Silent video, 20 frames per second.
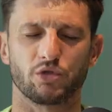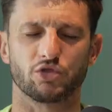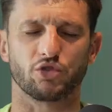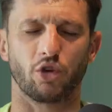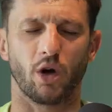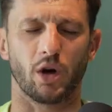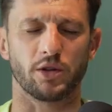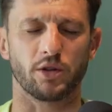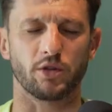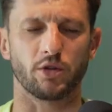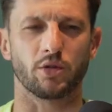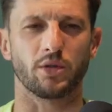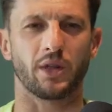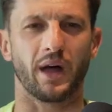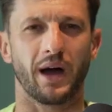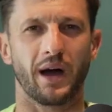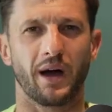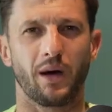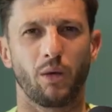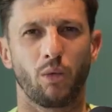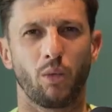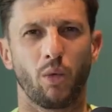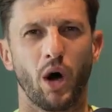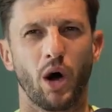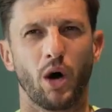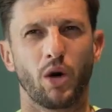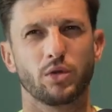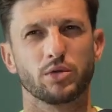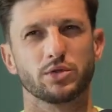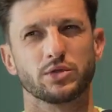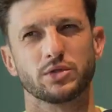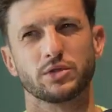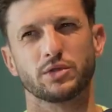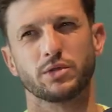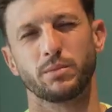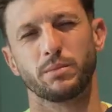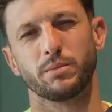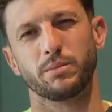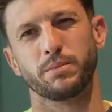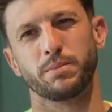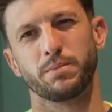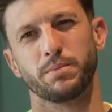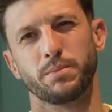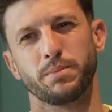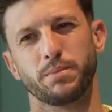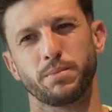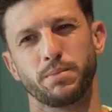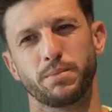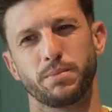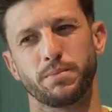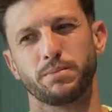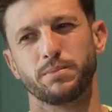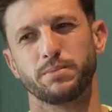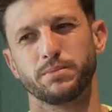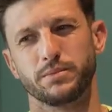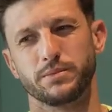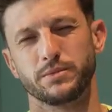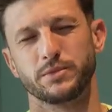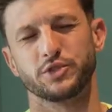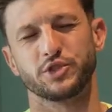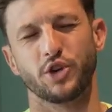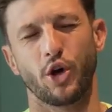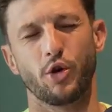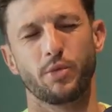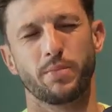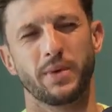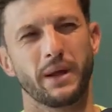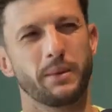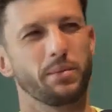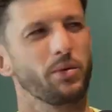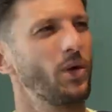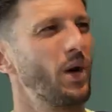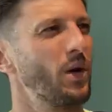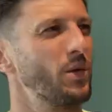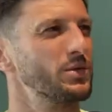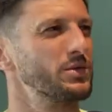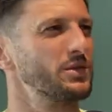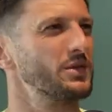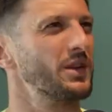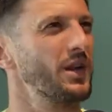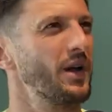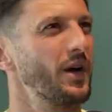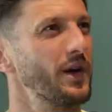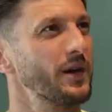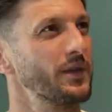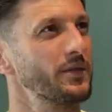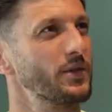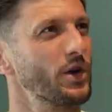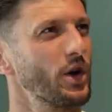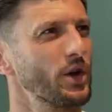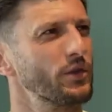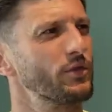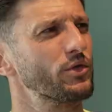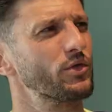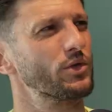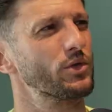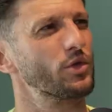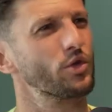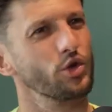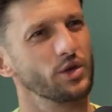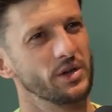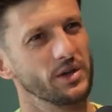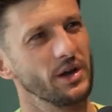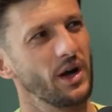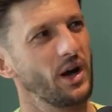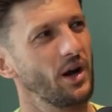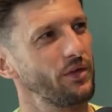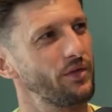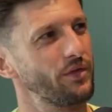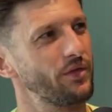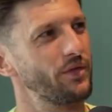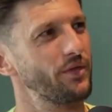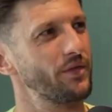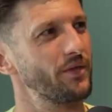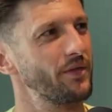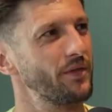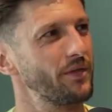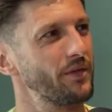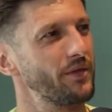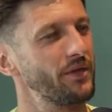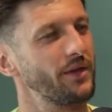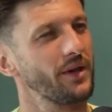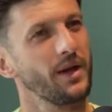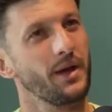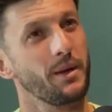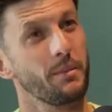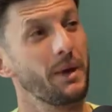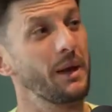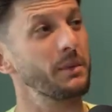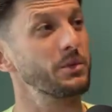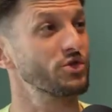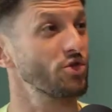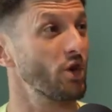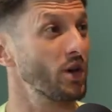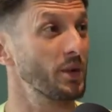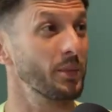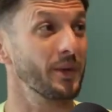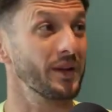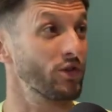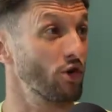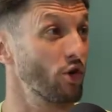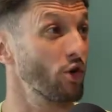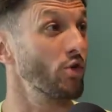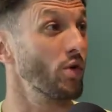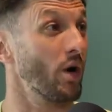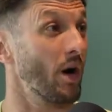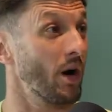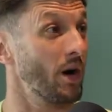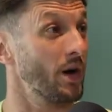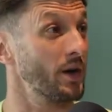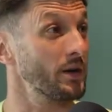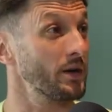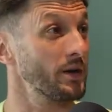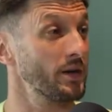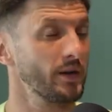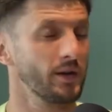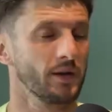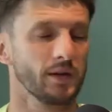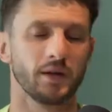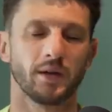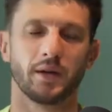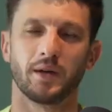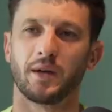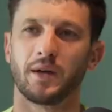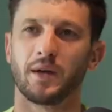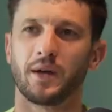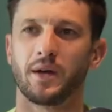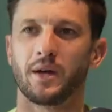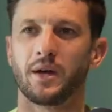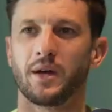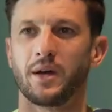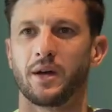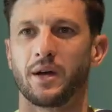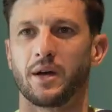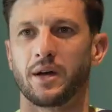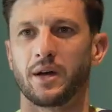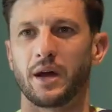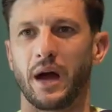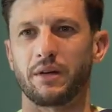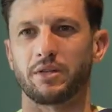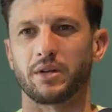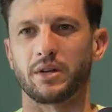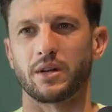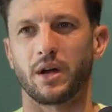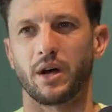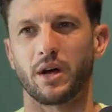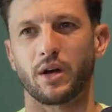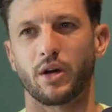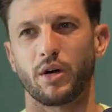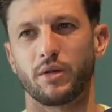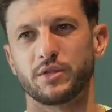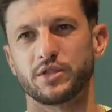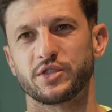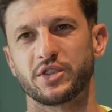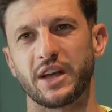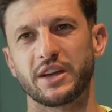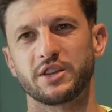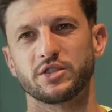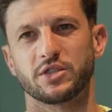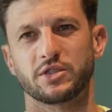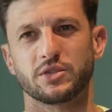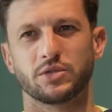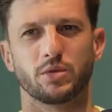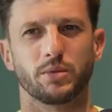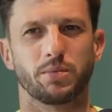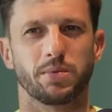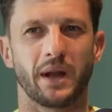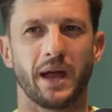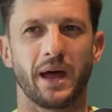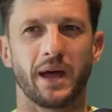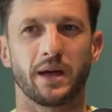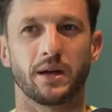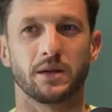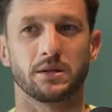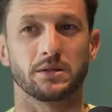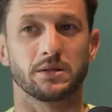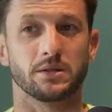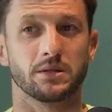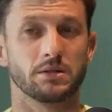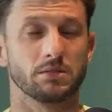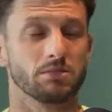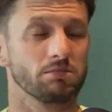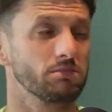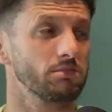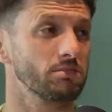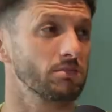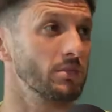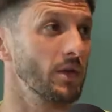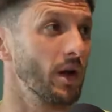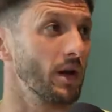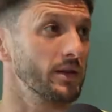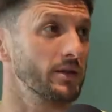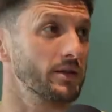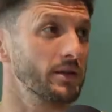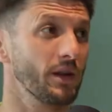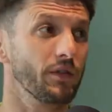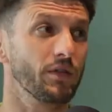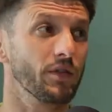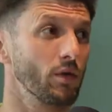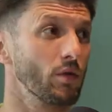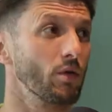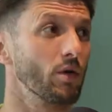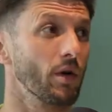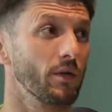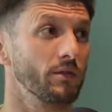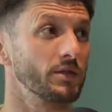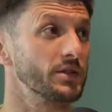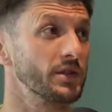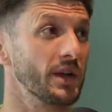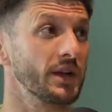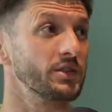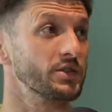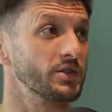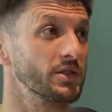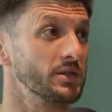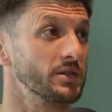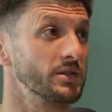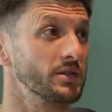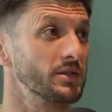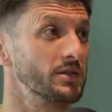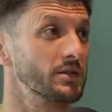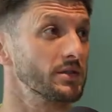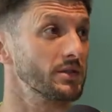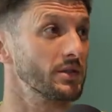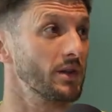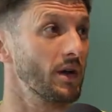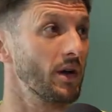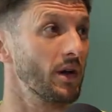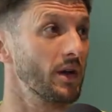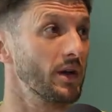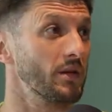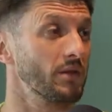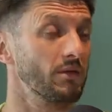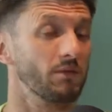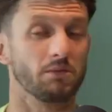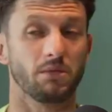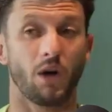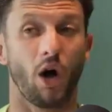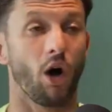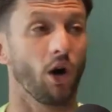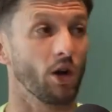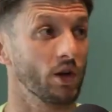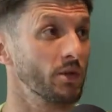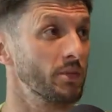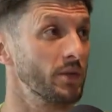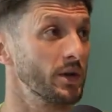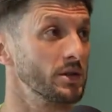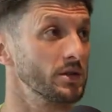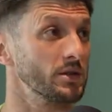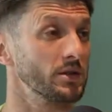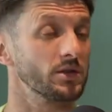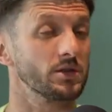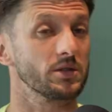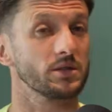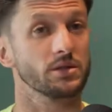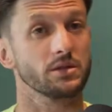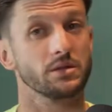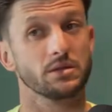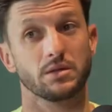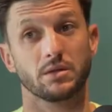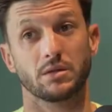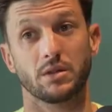I was trying to do that whilst show people I was like kind of good enough, maybe trying a bit too hard, having like conversations with players, like difficult conversations, like arguments